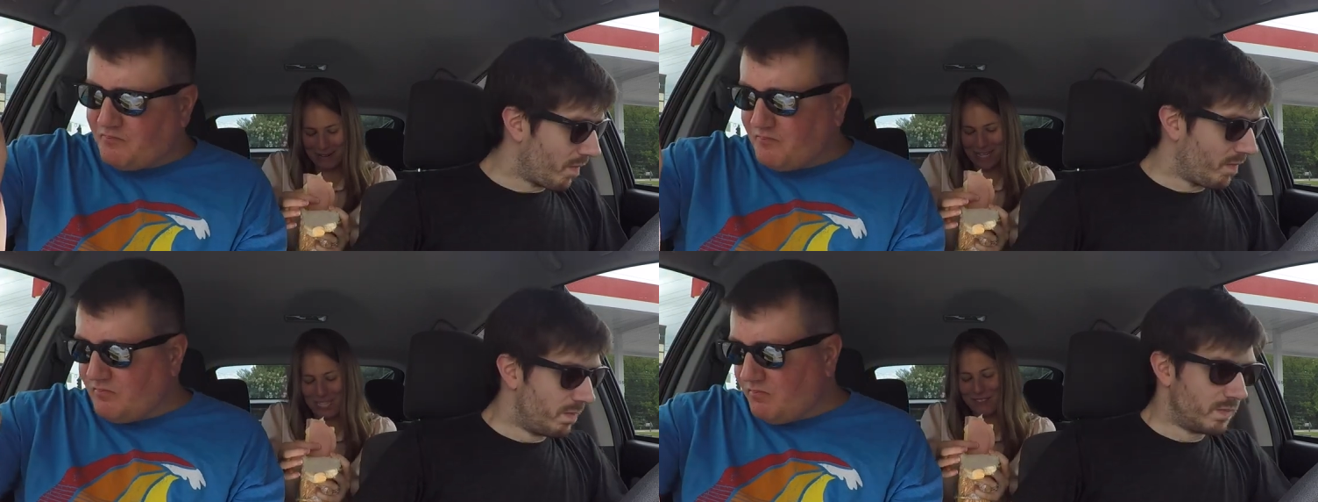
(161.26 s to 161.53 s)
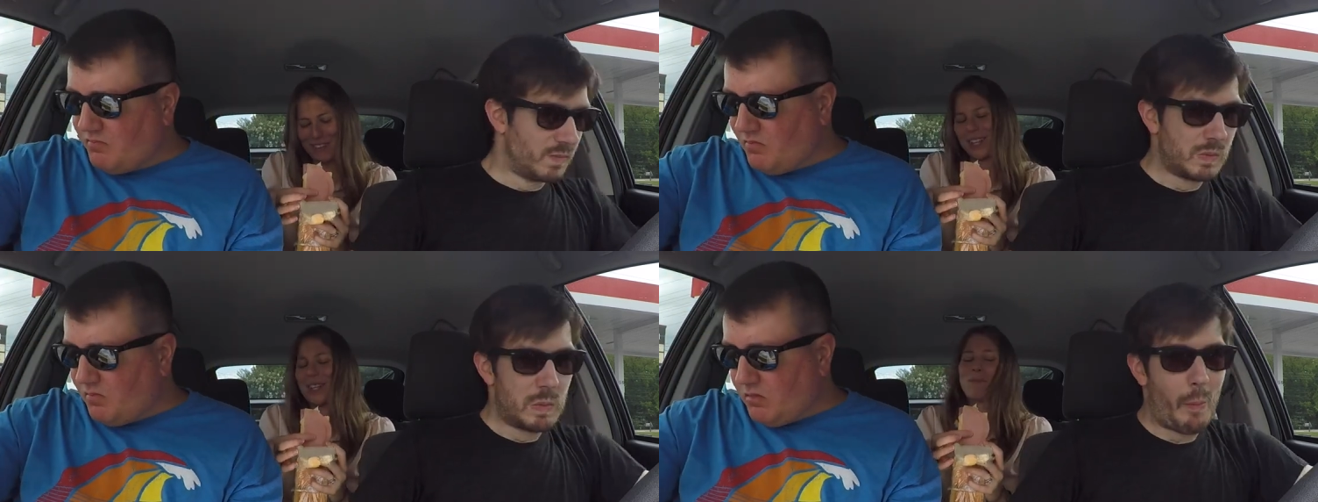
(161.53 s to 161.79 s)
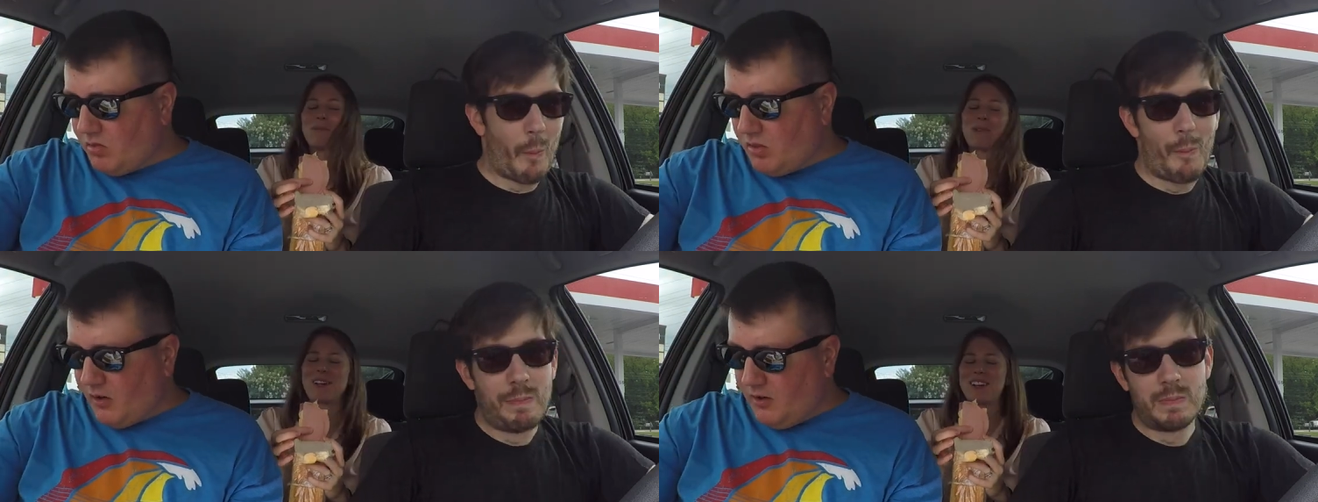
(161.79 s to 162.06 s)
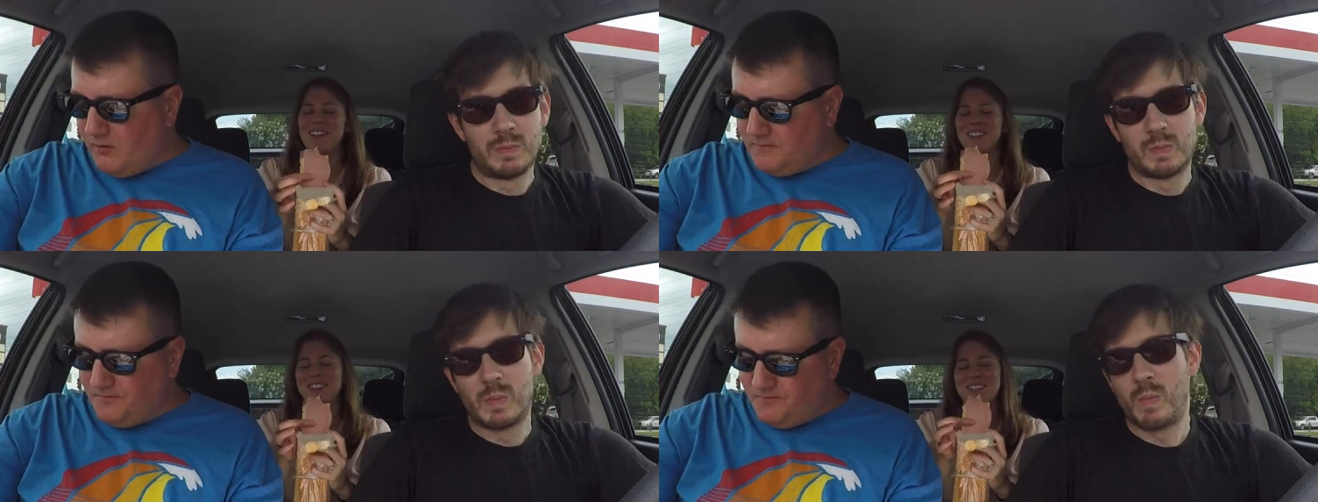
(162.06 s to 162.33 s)
Speaker 1: that's falling apart
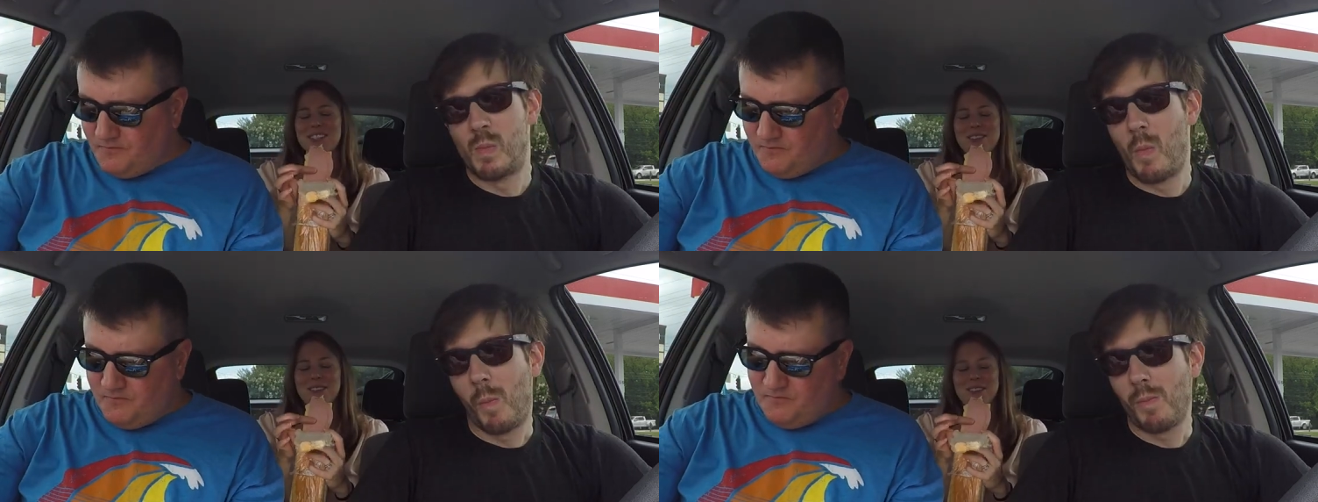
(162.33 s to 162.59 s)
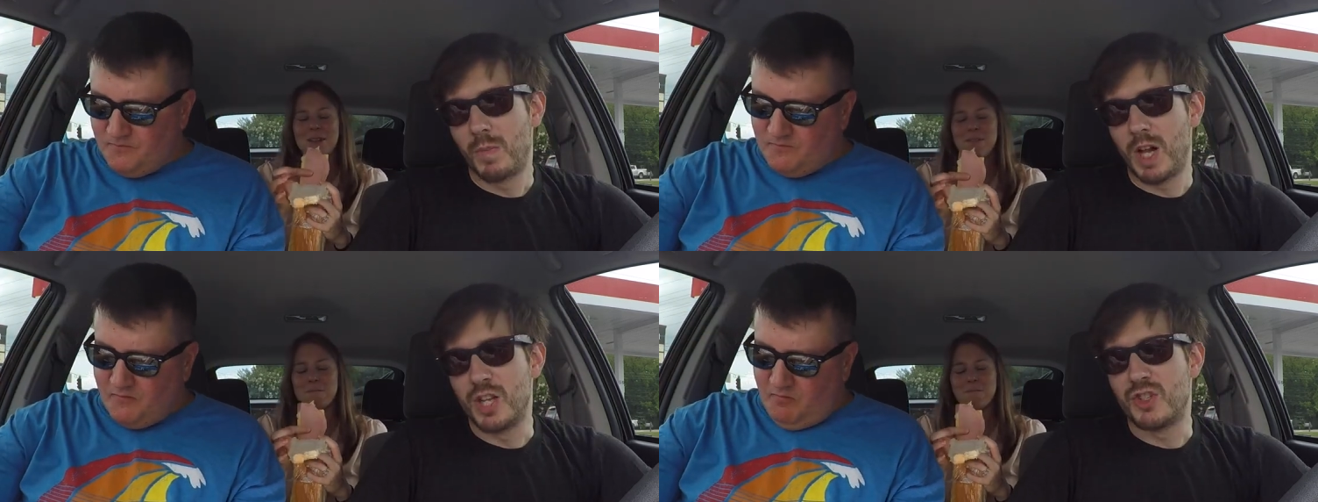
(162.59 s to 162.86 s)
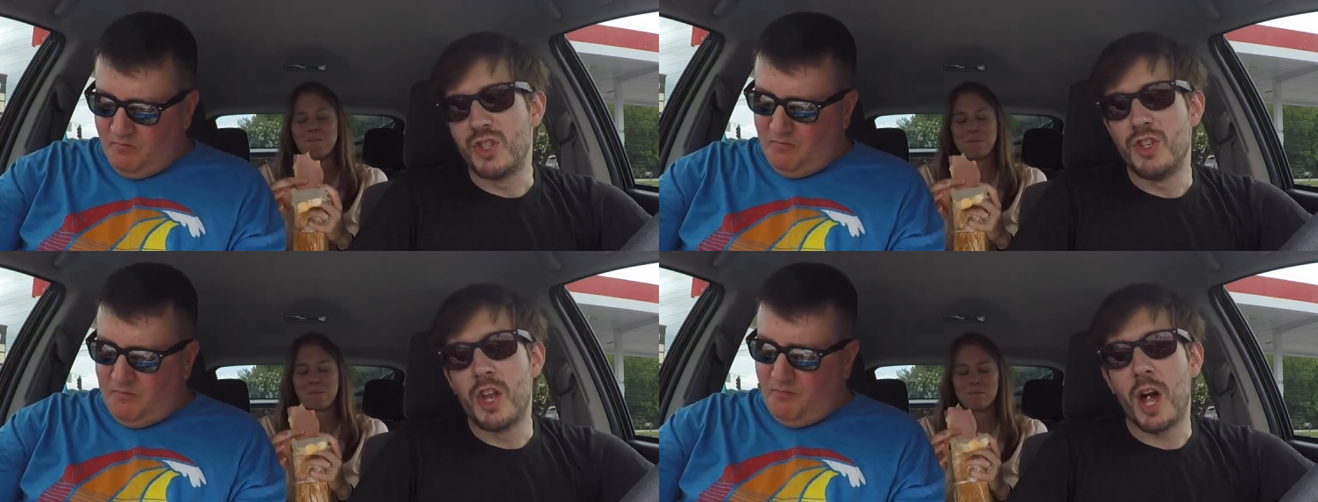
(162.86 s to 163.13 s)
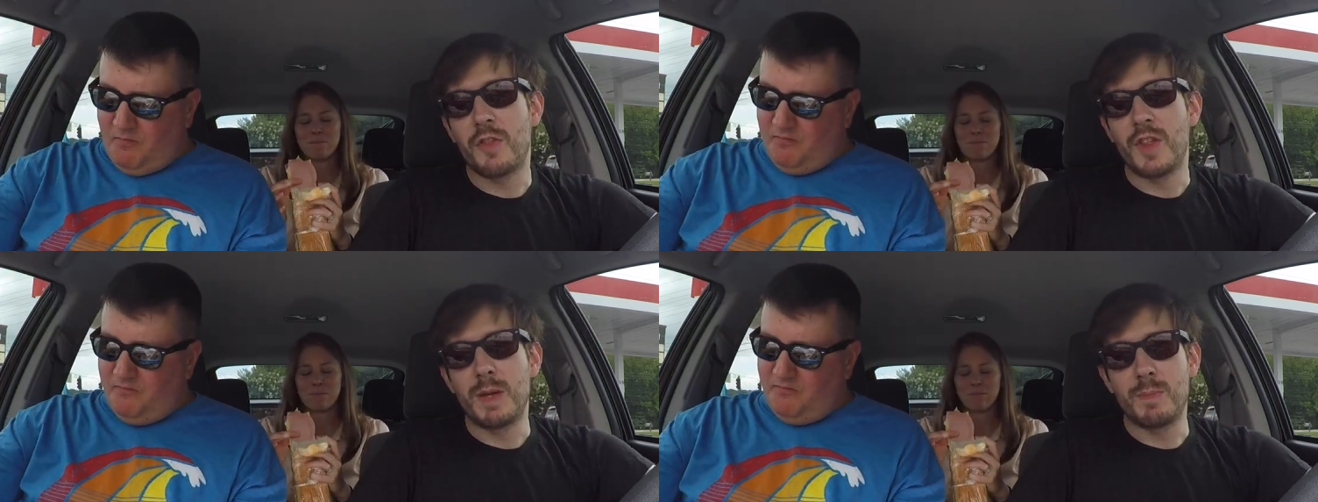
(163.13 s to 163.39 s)
now, too. It's
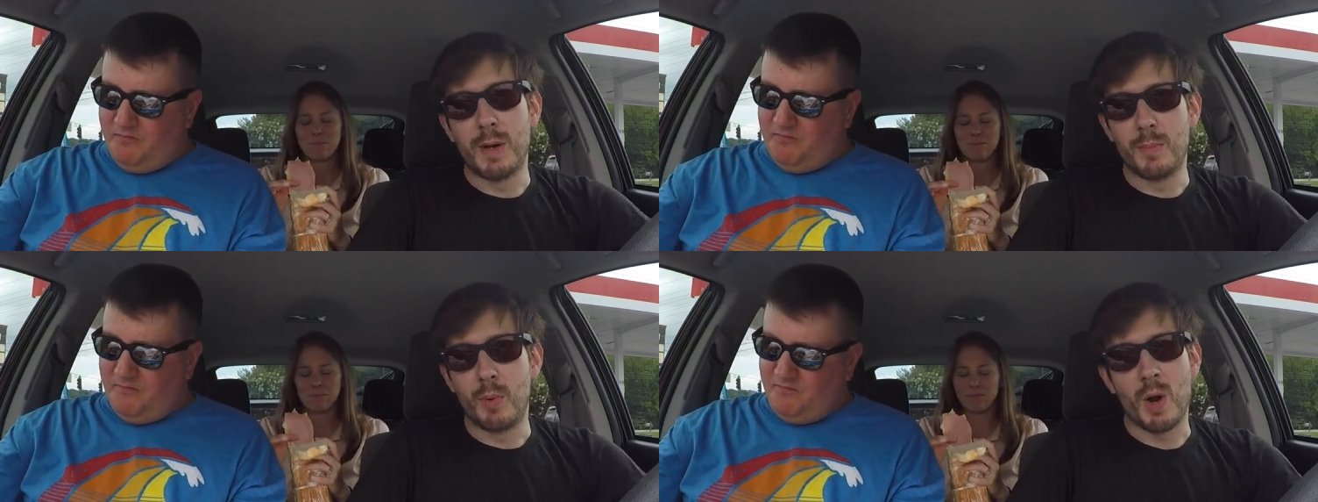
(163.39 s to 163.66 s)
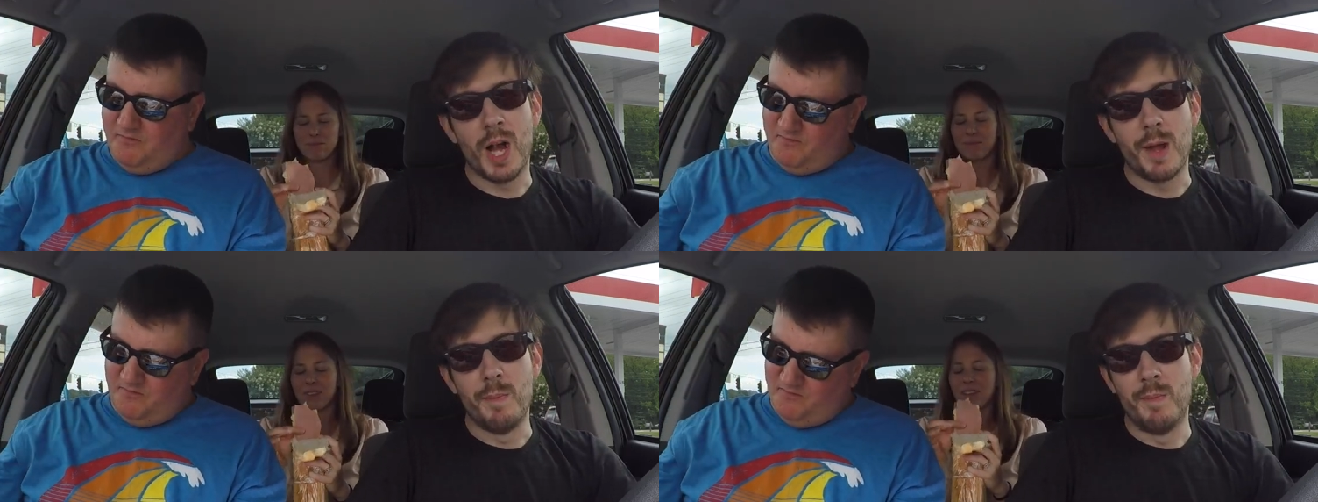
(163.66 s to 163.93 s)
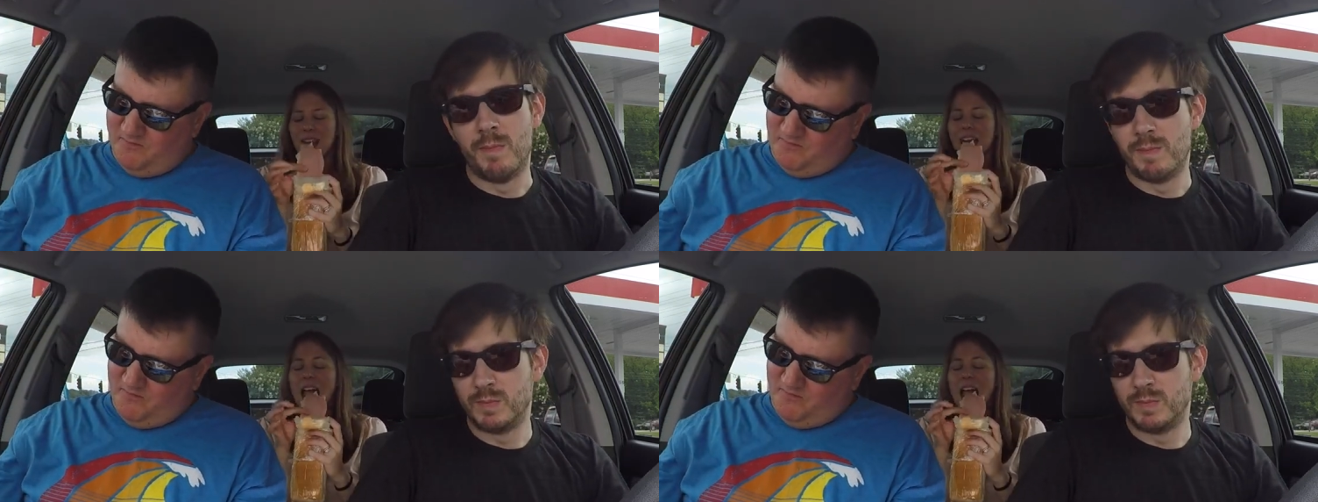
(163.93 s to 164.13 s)
nothing but bread.